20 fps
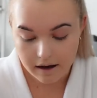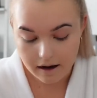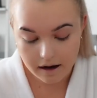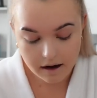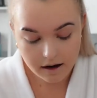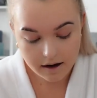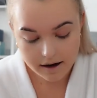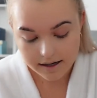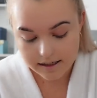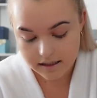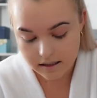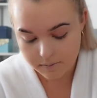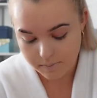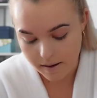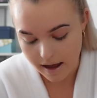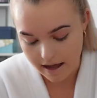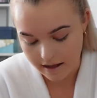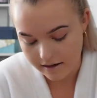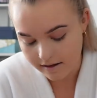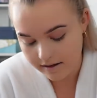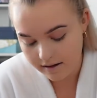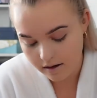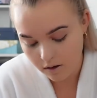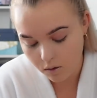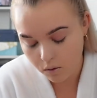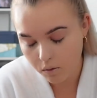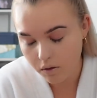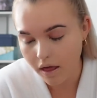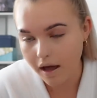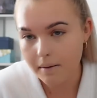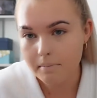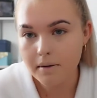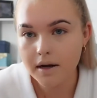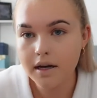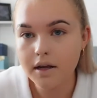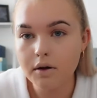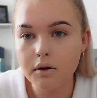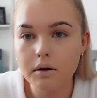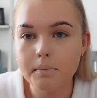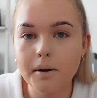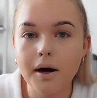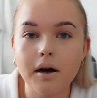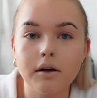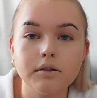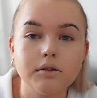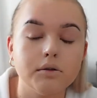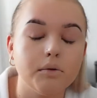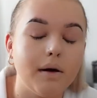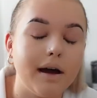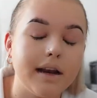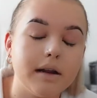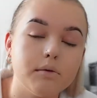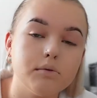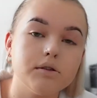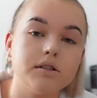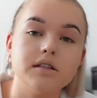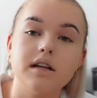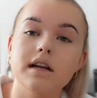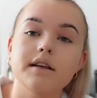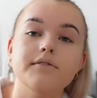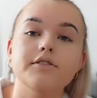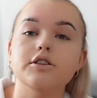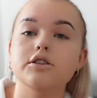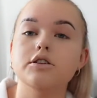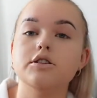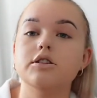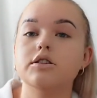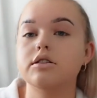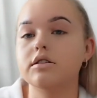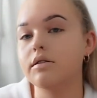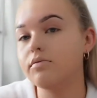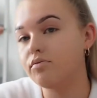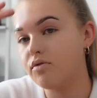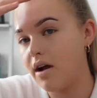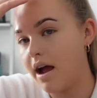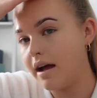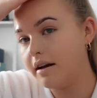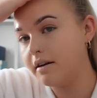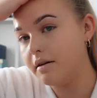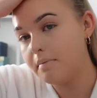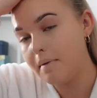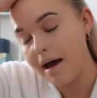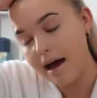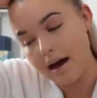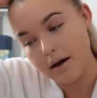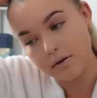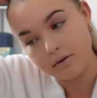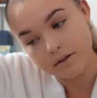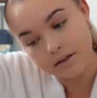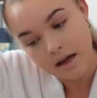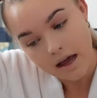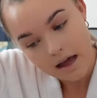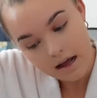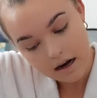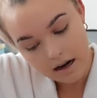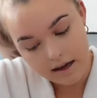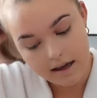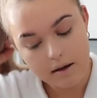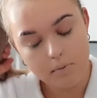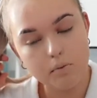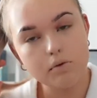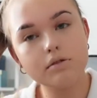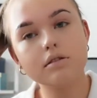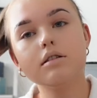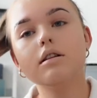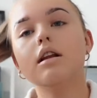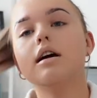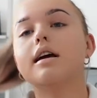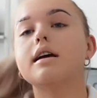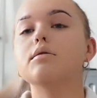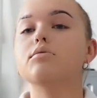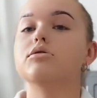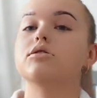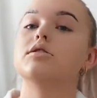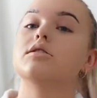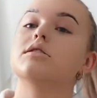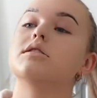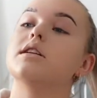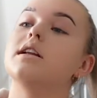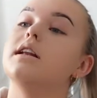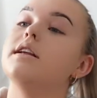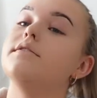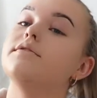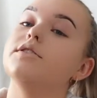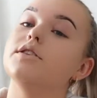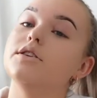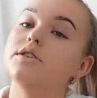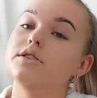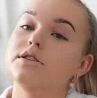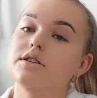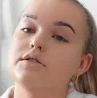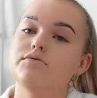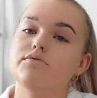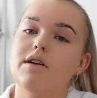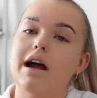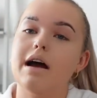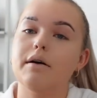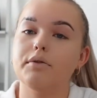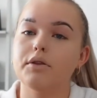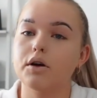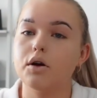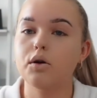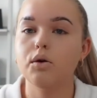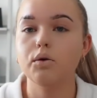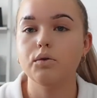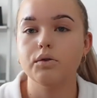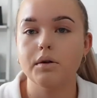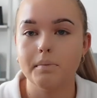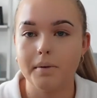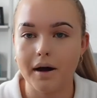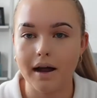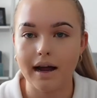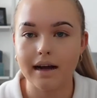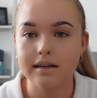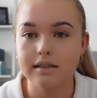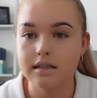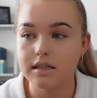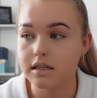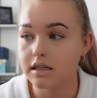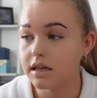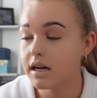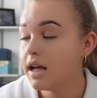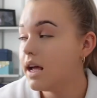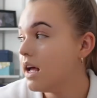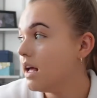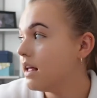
I spent all that money on a parcel and it was delivered to just some random house. Like it wasn't like it was just delivered round the corner by accident.